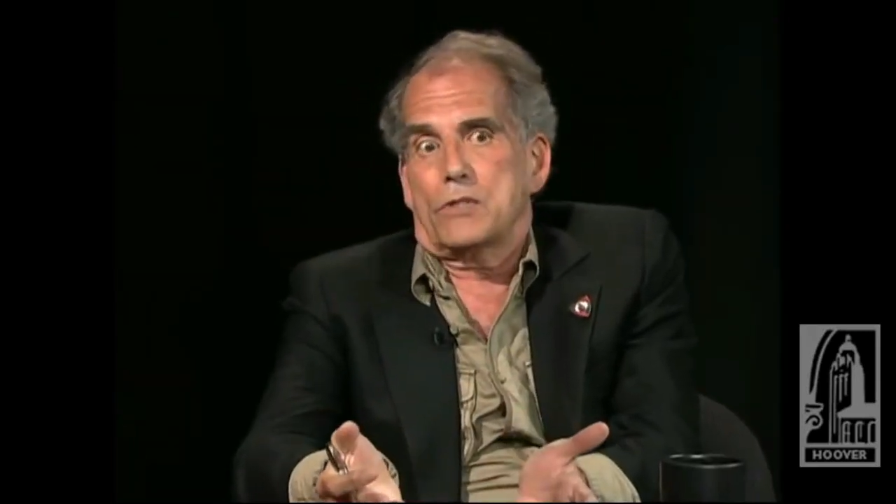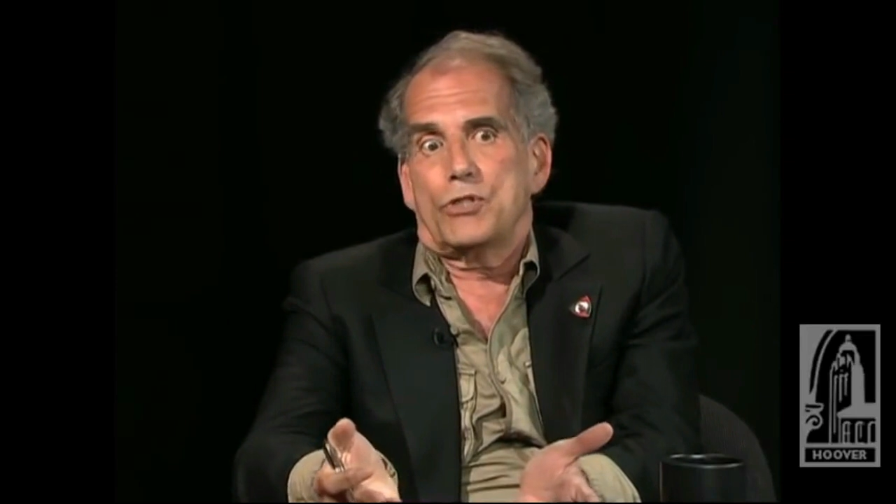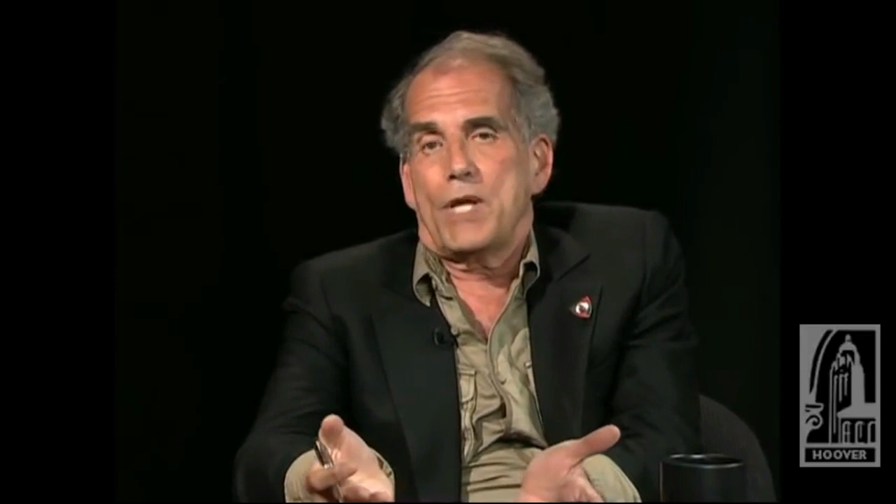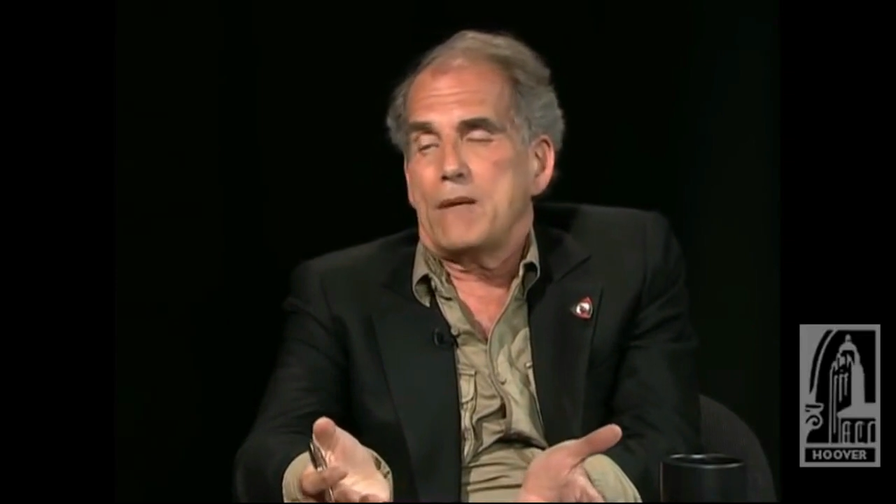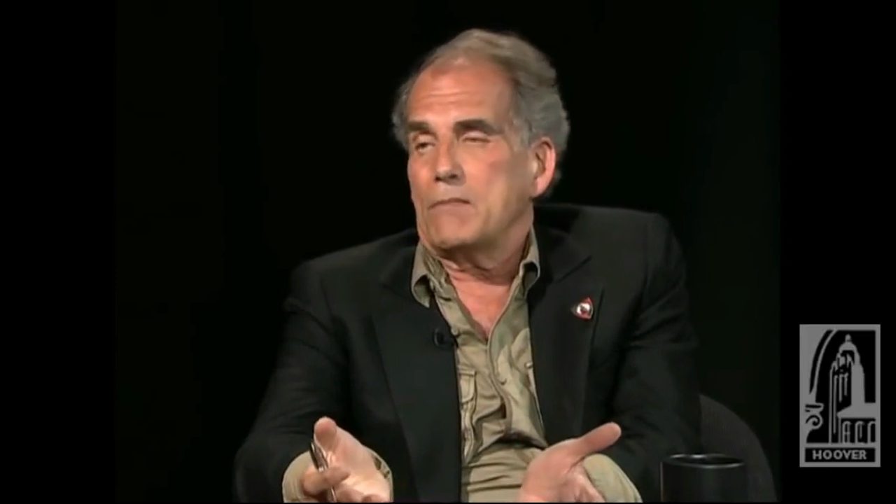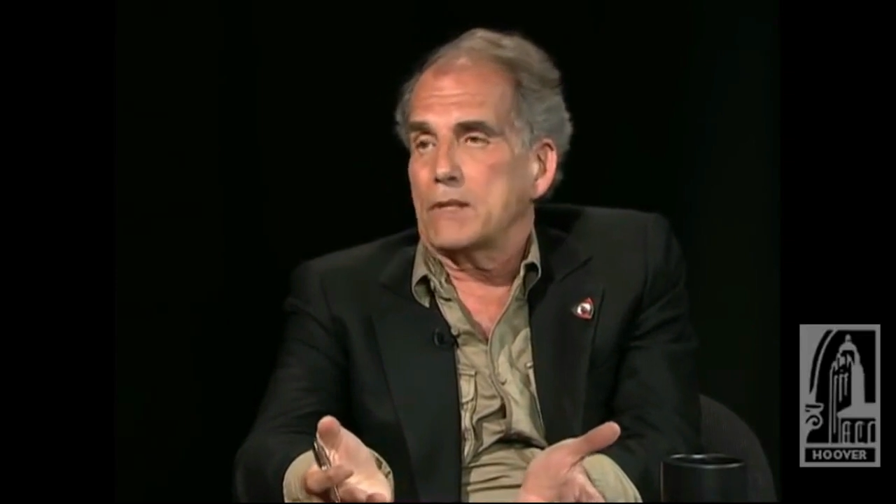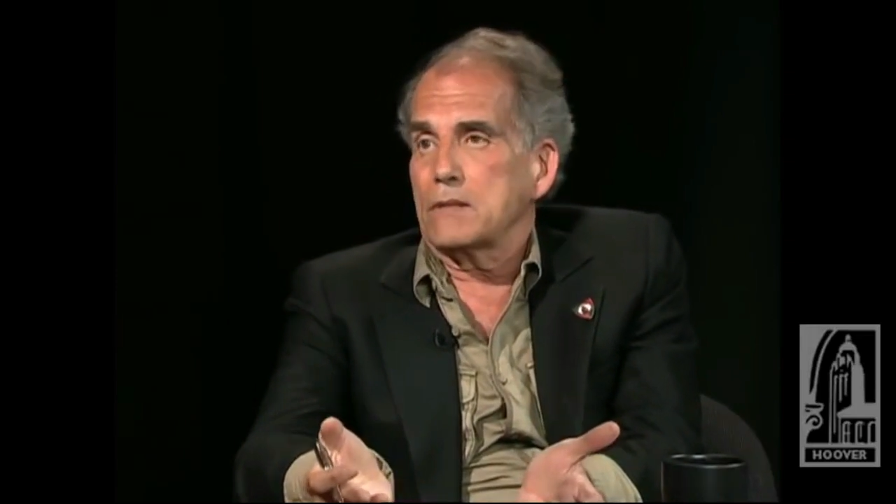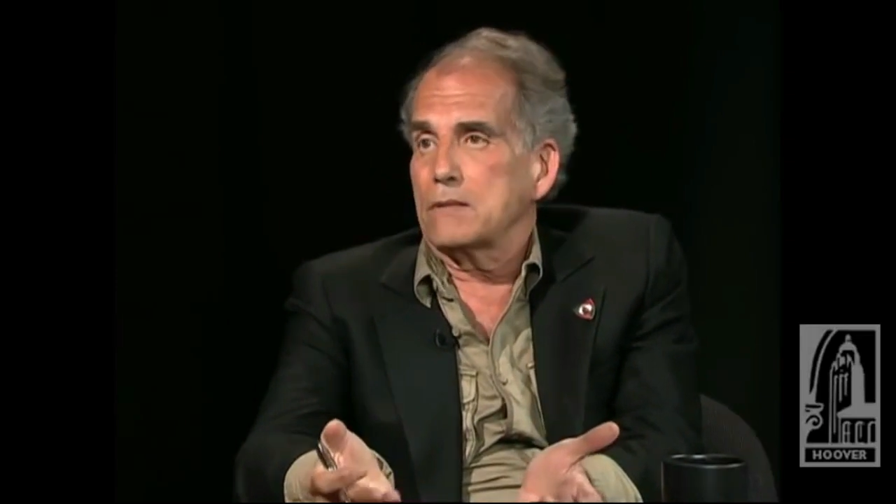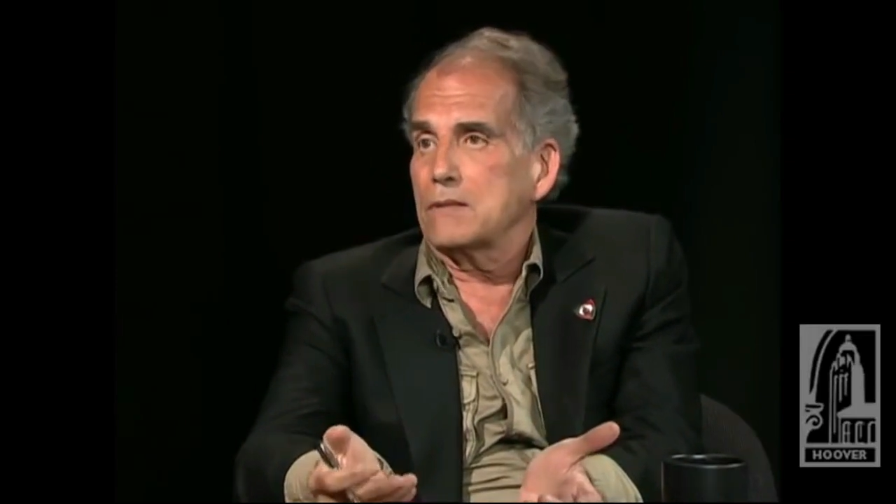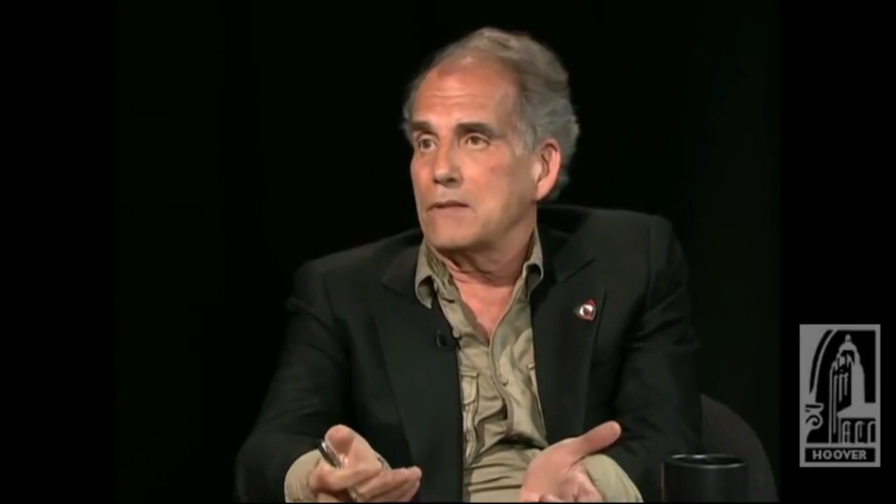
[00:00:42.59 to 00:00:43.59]

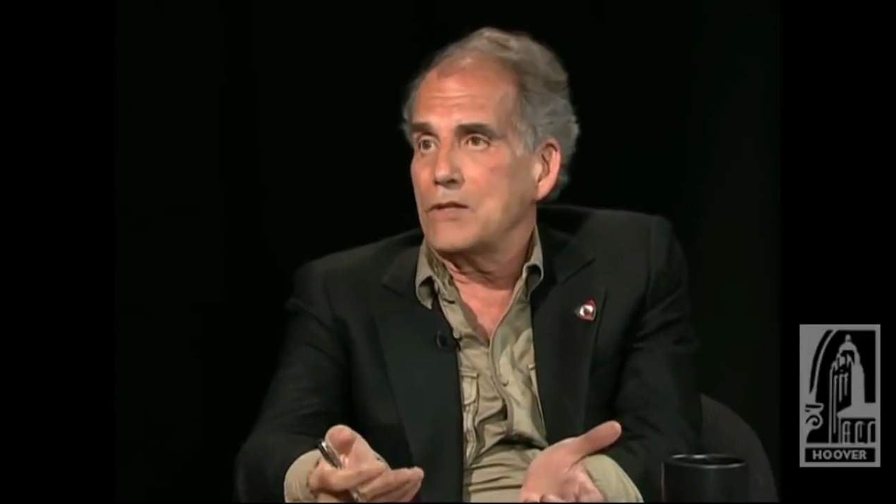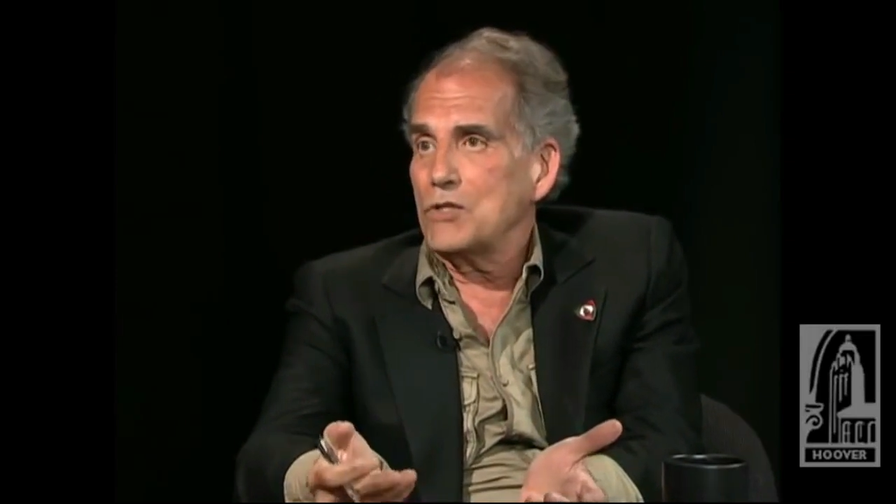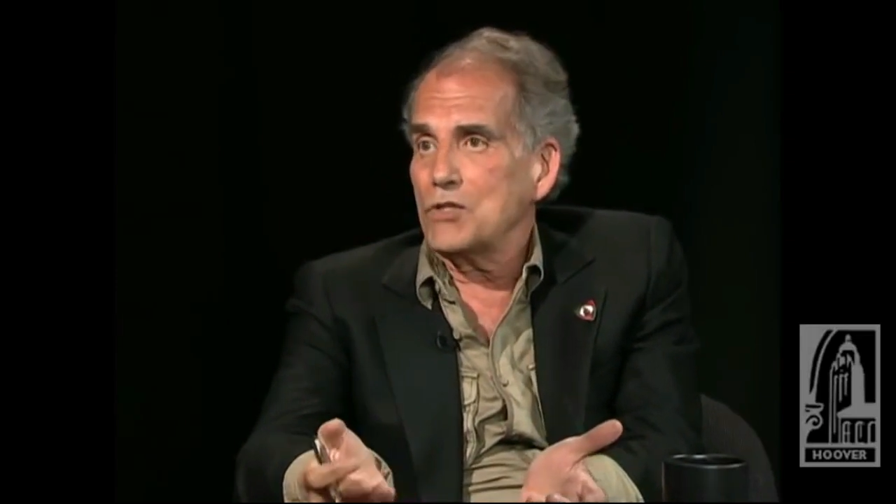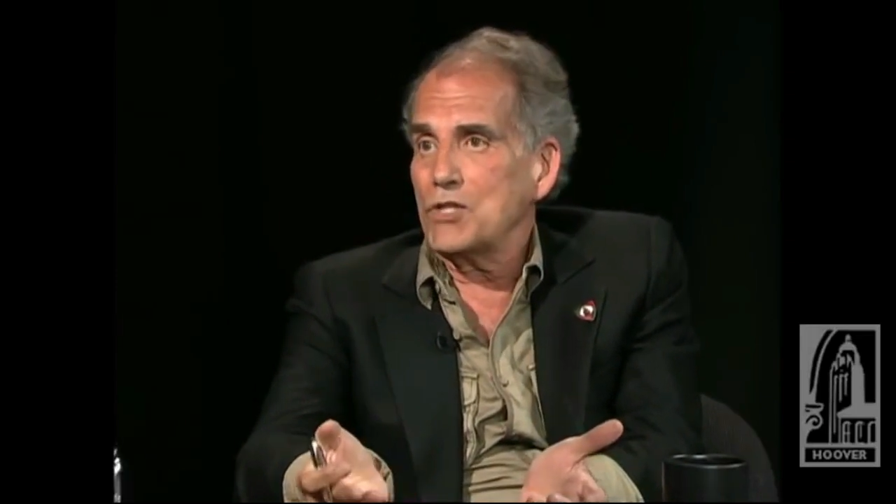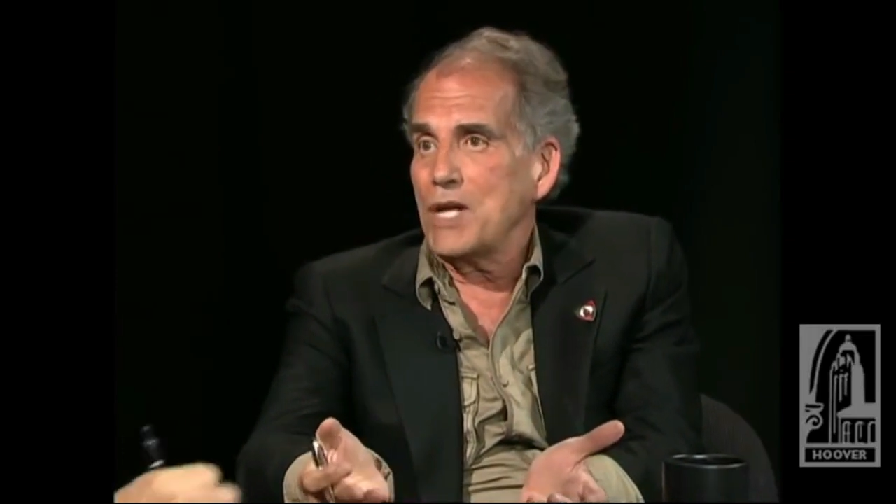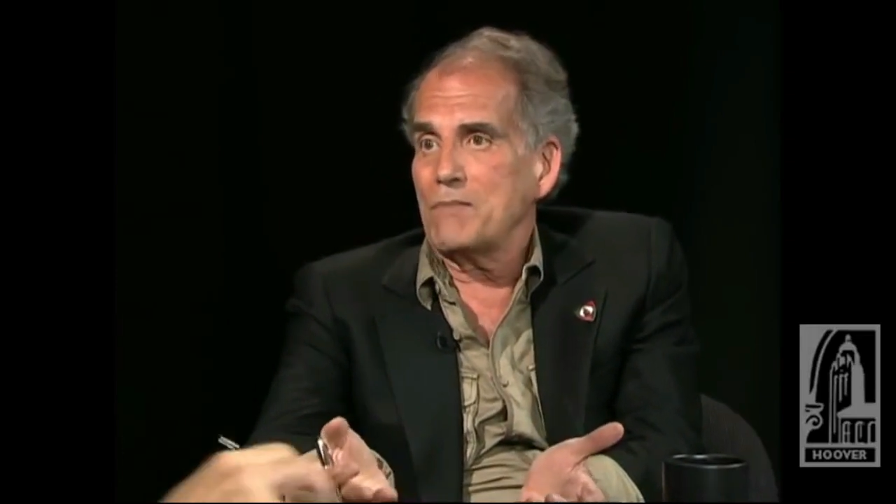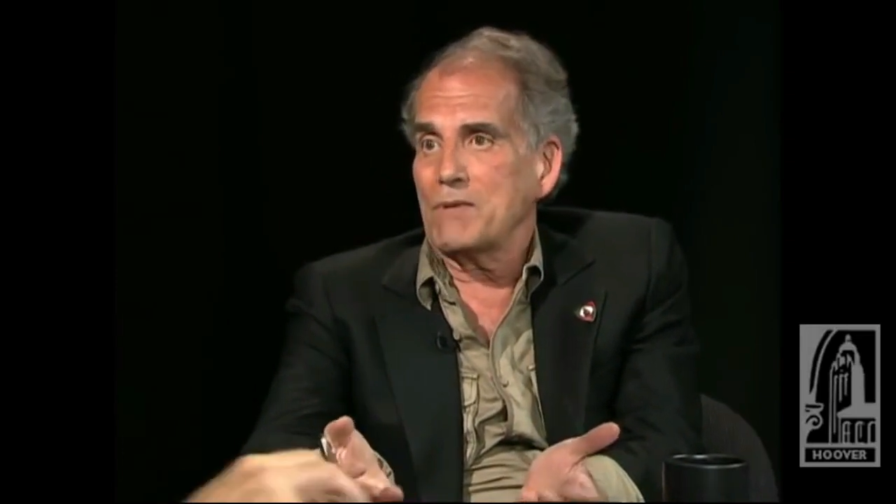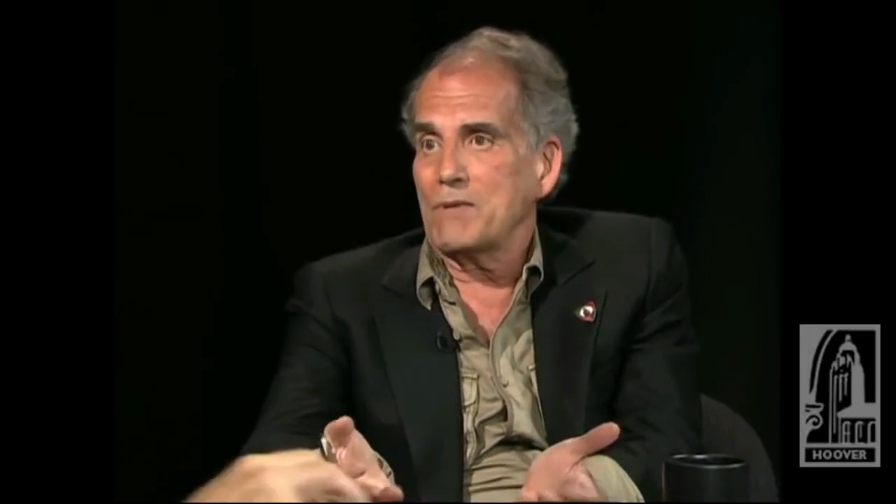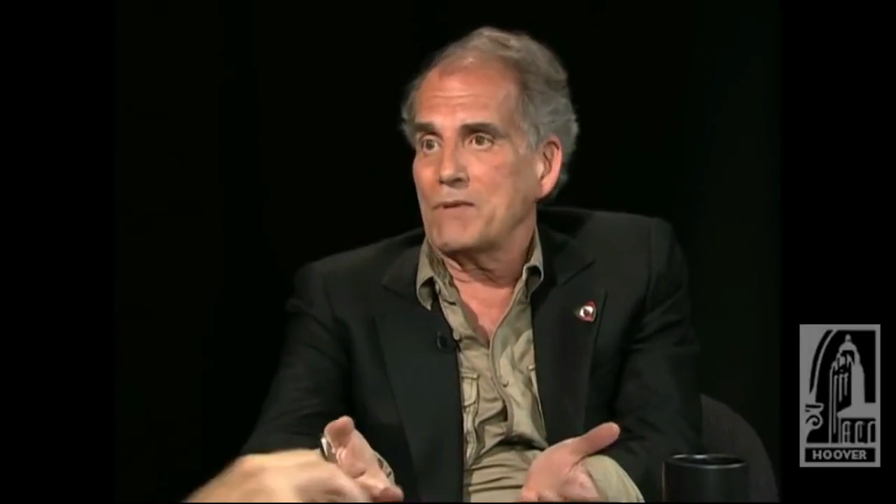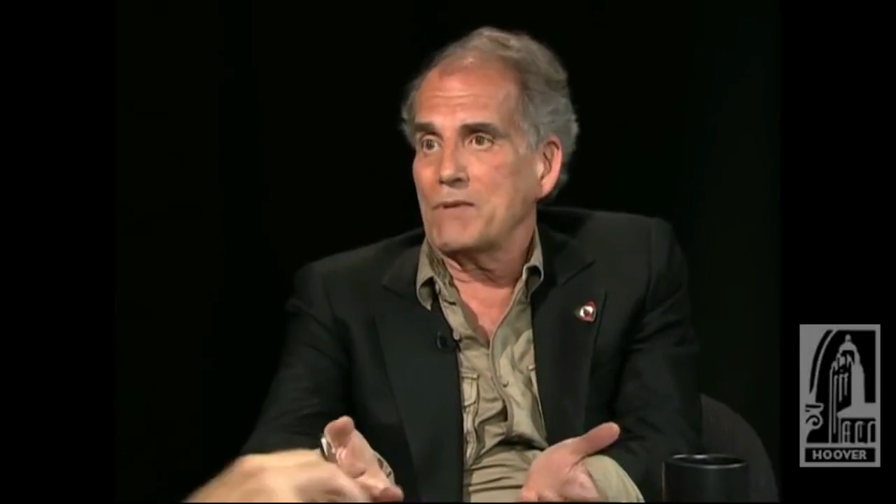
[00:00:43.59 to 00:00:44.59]
shameless. They're just
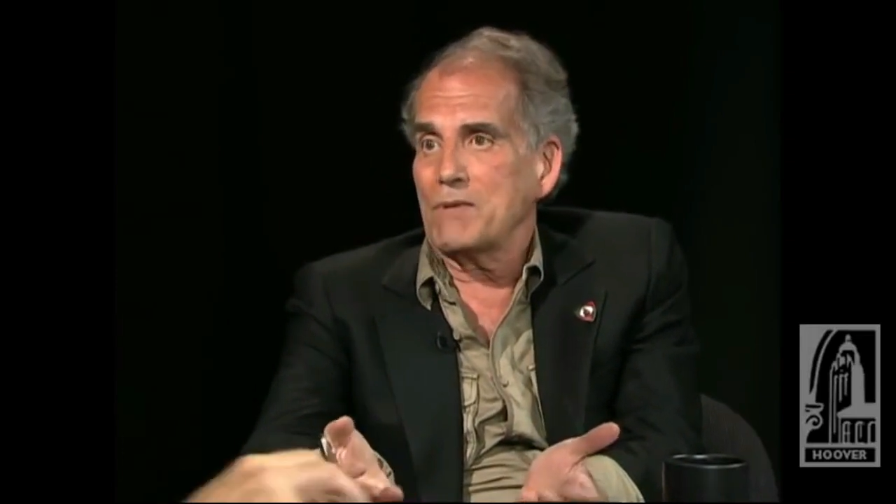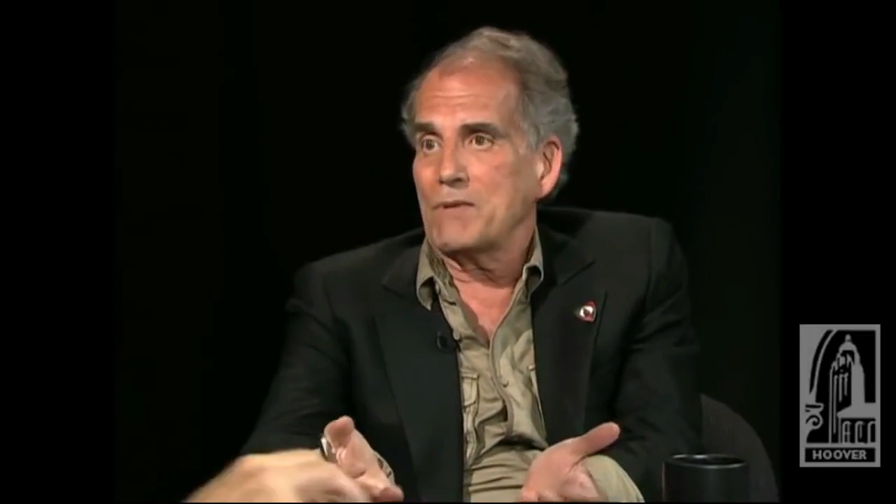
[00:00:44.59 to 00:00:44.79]
shameless.